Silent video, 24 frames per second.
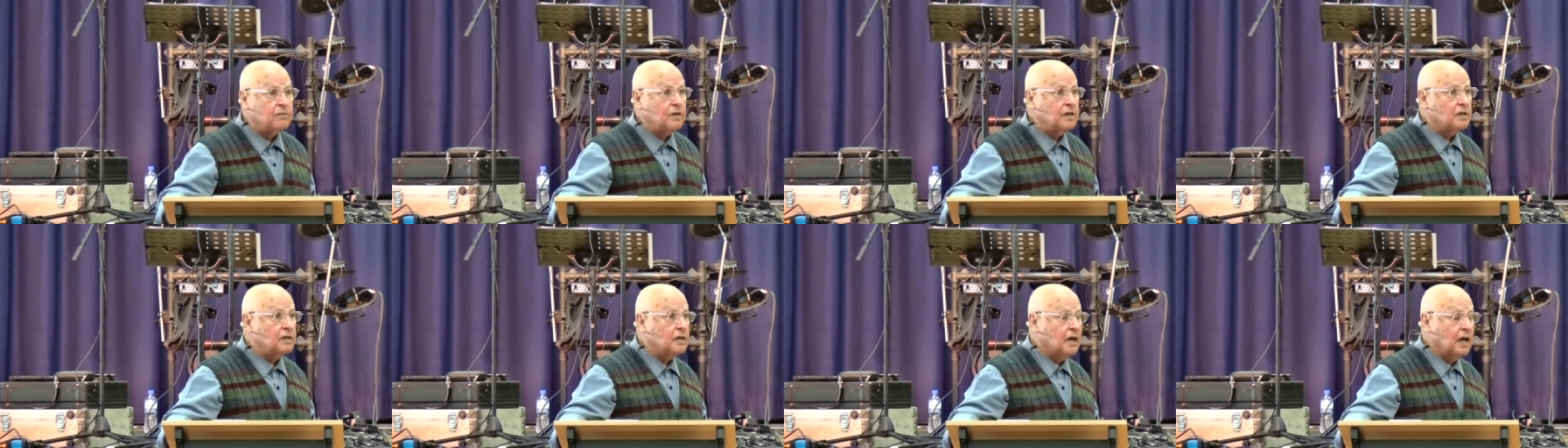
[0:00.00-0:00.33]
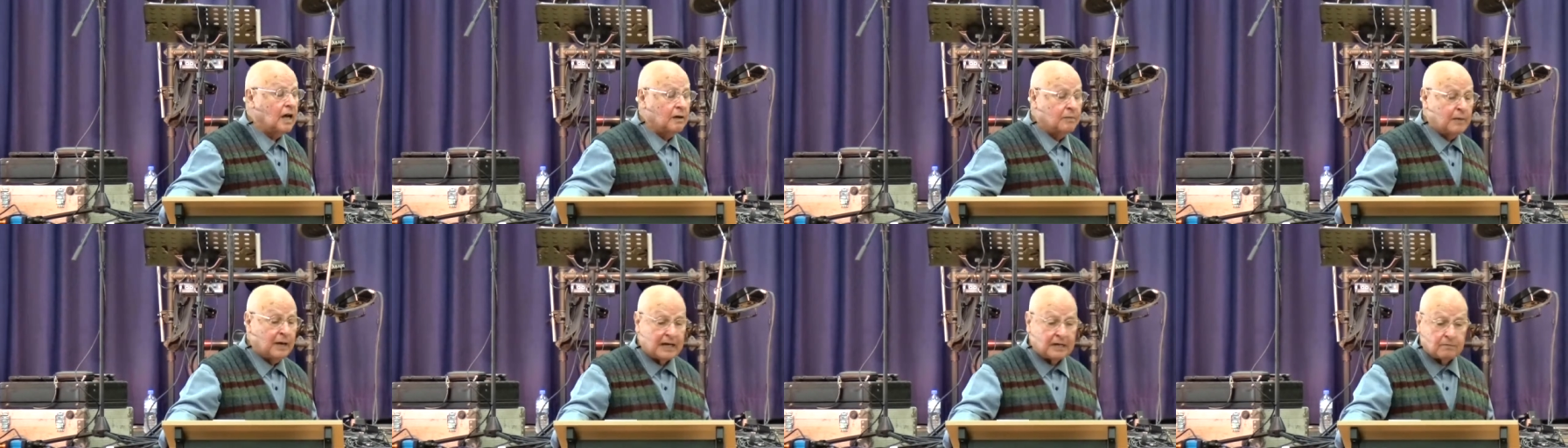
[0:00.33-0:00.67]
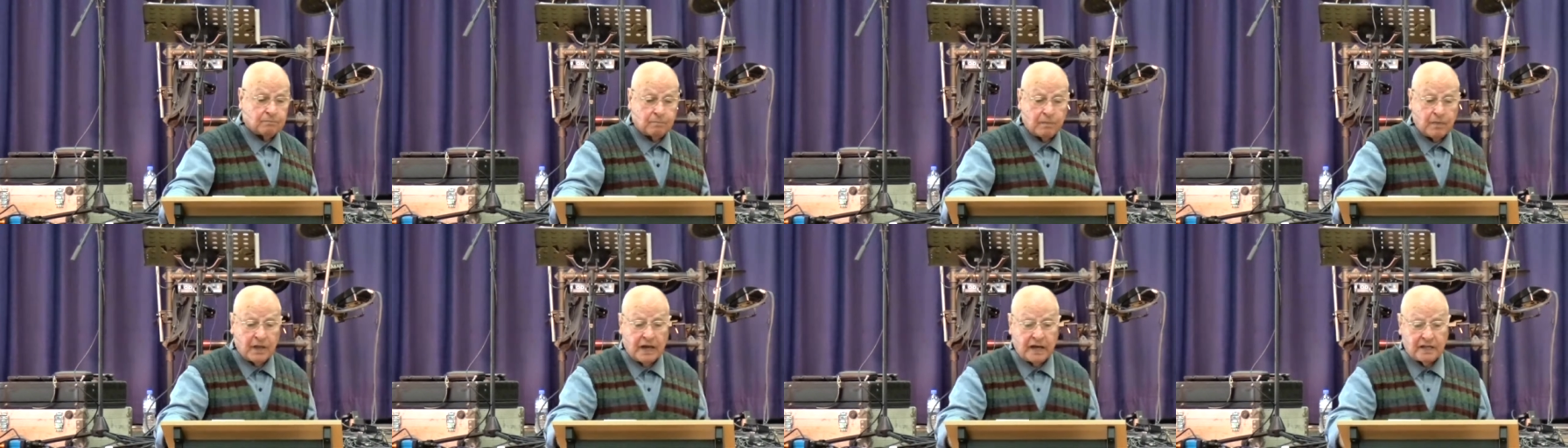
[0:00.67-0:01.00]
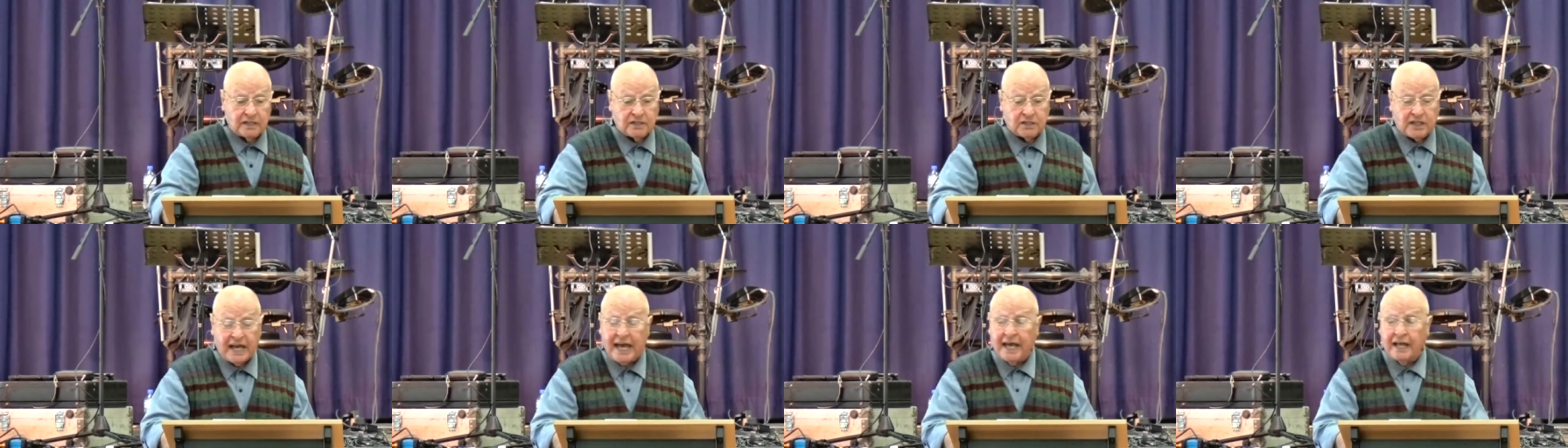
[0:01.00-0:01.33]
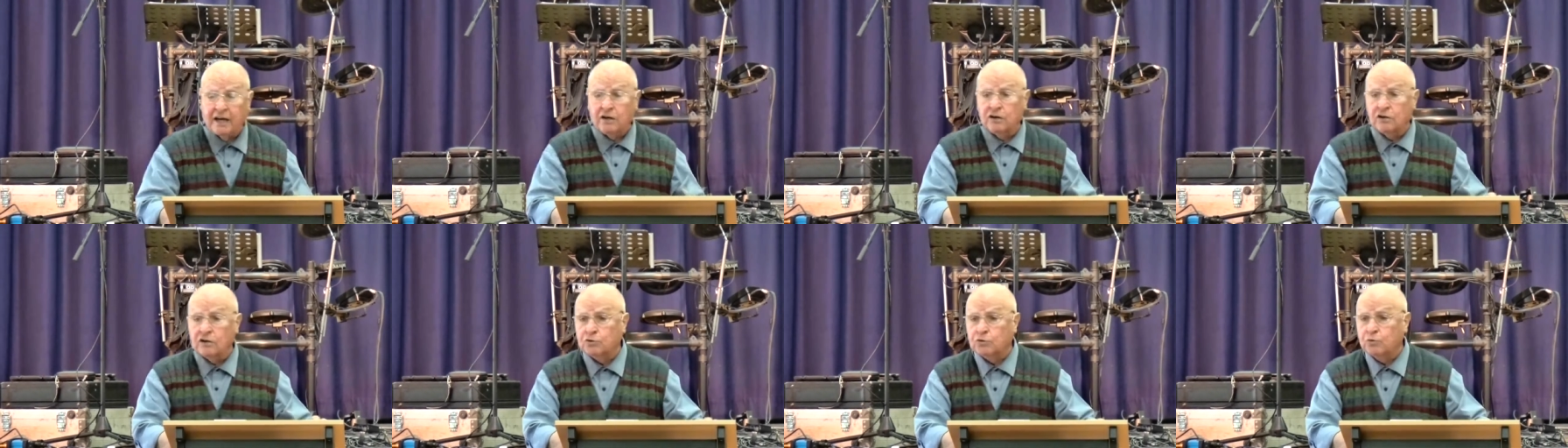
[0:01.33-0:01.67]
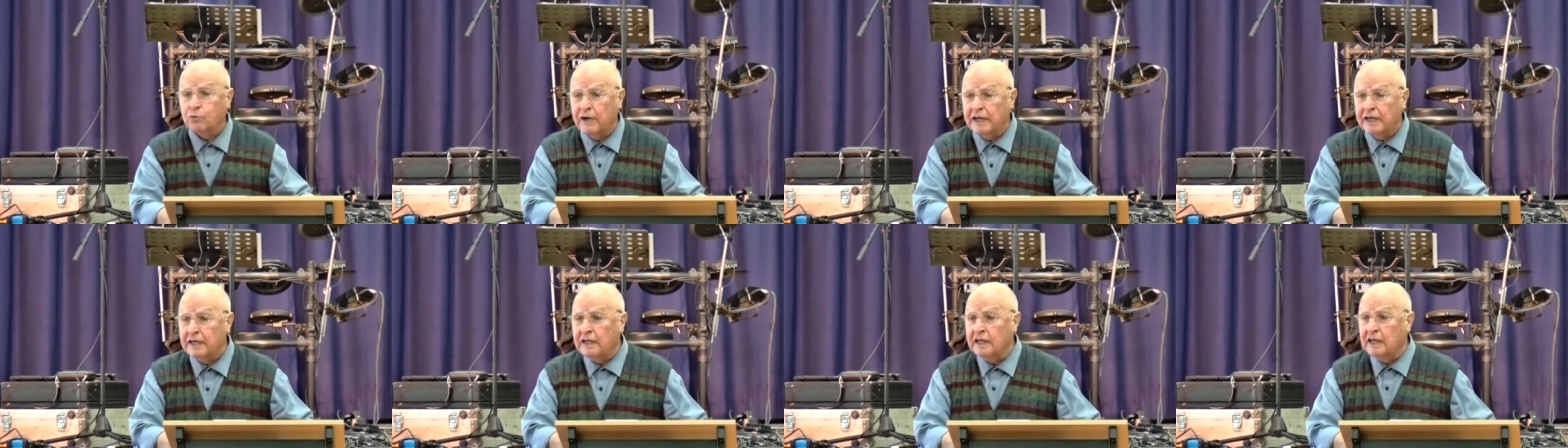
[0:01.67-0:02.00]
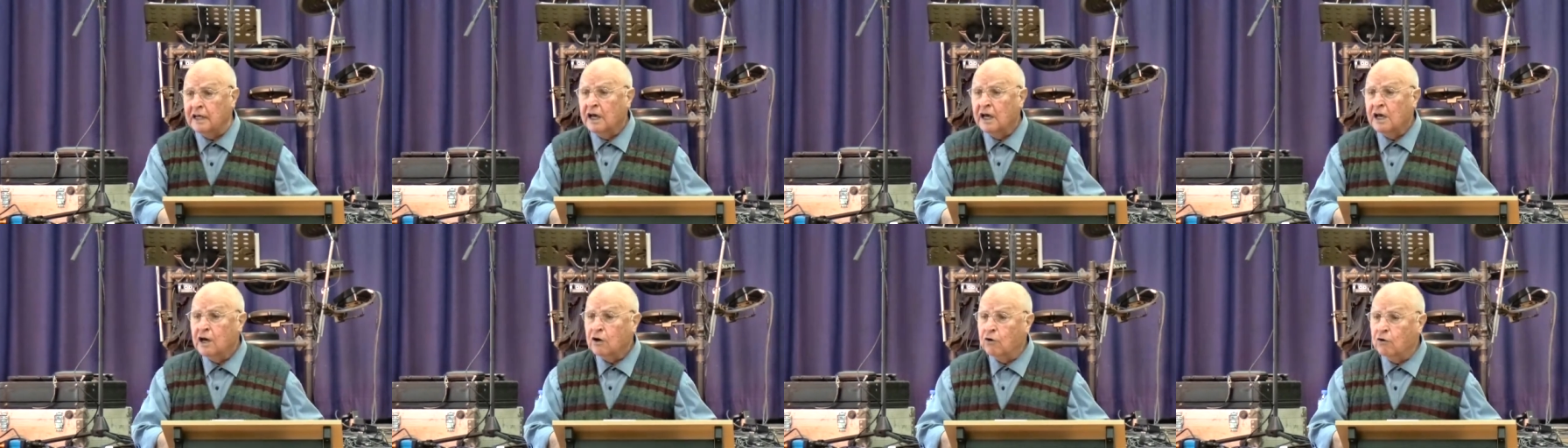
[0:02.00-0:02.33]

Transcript: uh, about uh, 10 or 20